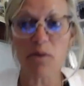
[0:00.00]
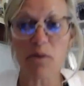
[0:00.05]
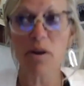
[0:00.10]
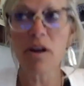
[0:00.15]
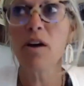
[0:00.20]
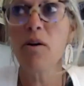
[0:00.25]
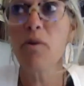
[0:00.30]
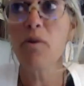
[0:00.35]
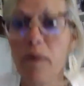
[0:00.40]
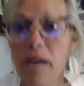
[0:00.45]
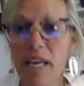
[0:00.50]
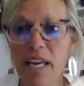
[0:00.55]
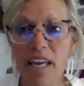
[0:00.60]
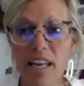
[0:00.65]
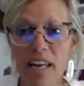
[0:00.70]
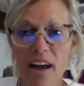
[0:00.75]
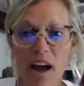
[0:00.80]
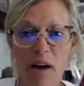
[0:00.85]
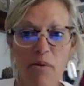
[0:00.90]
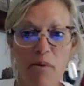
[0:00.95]
So
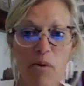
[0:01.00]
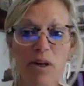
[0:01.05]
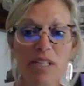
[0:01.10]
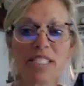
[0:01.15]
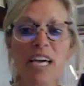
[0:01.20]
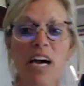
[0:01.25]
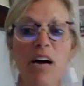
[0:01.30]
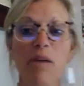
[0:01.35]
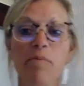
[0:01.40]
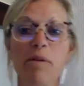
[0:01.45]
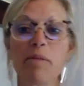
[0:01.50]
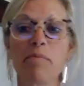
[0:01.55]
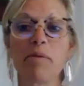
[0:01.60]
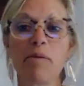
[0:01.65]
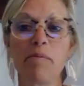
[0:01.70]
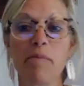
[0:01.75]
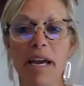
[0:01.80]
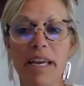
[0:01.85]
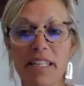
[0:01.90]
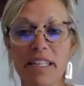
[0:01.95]
we'll tell
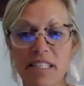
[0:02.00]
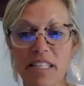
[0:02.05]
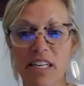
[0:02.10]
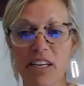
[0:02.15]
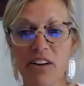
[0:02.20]
people my